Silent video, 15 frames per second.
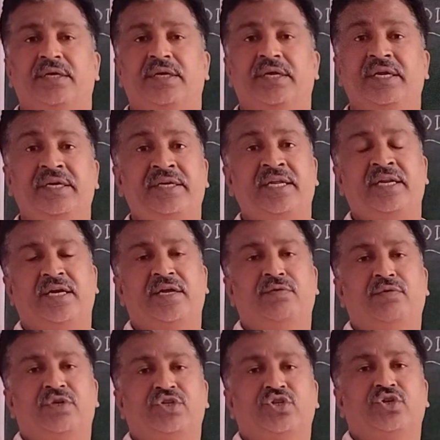
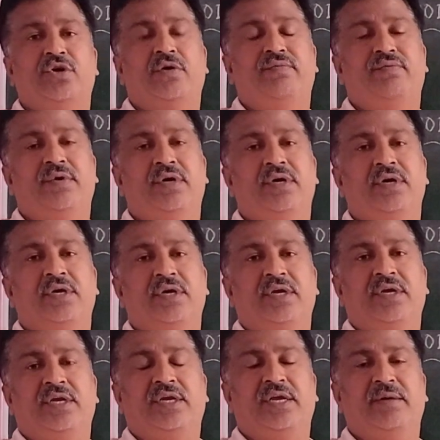interconversion of
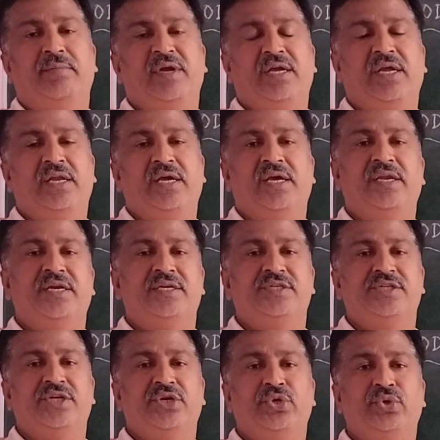chemical
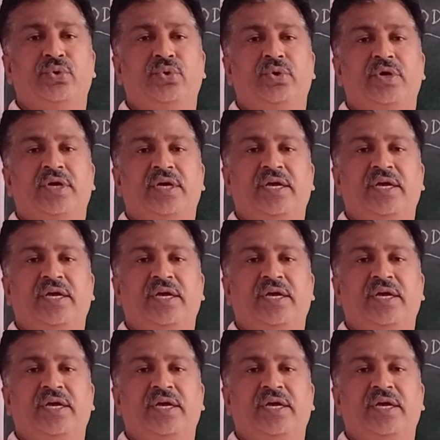energy into